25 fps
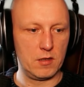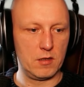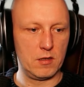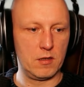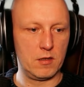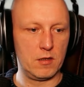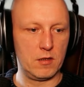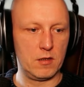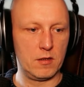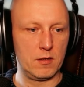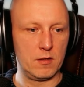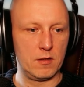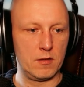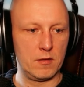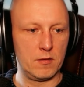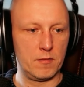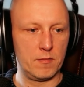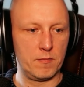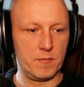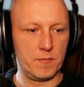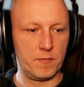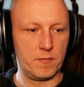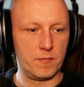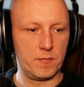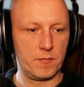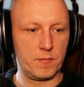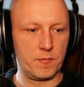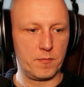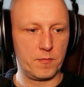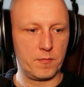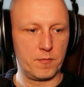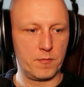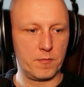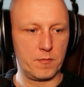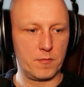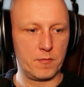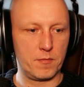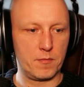
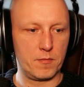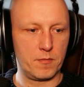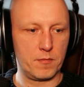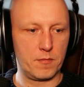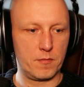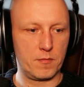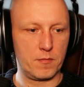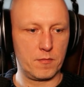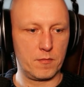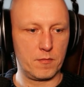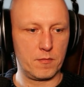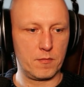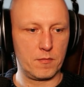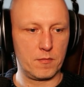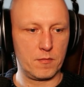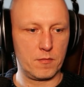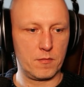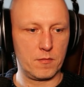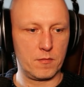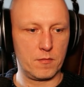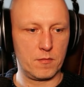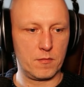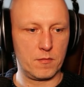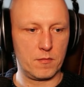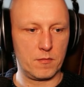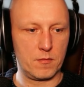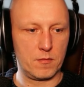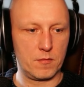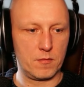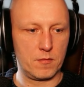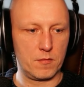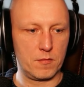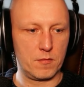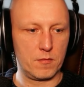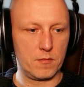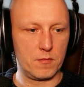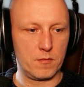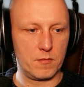
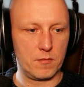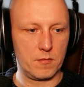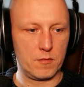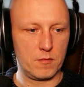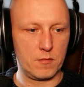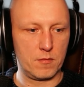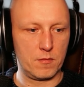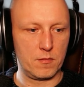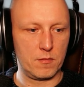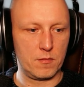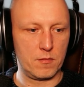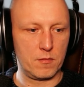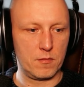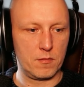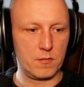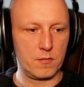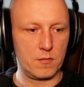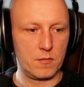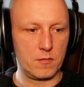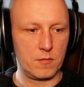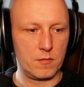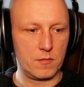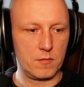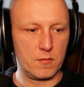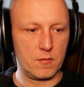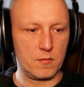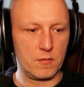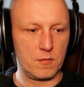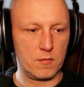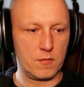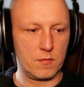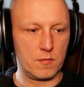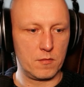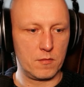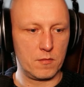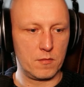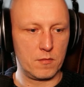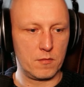
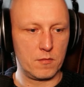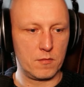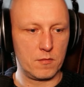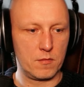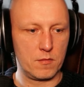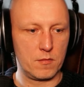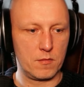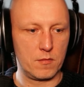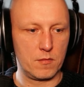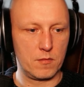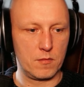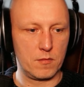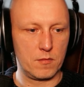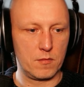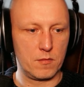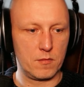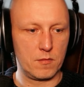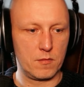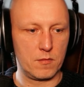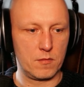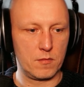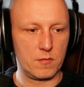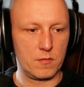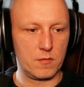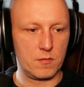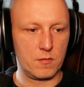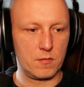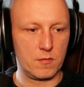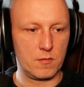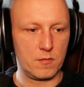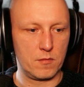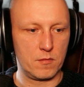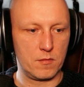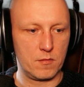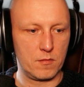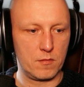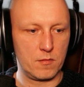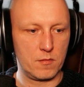
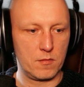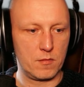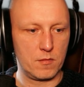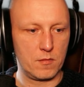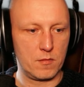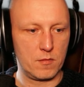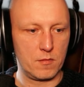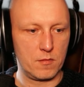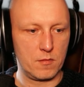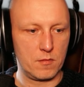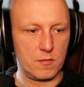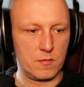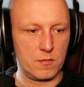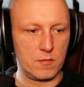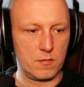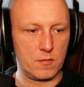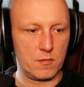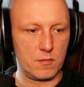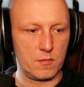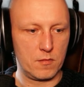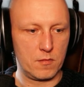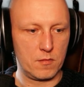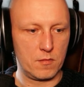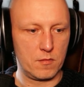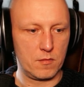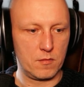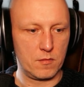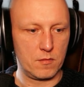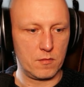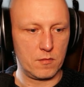No one is speaking in this clip.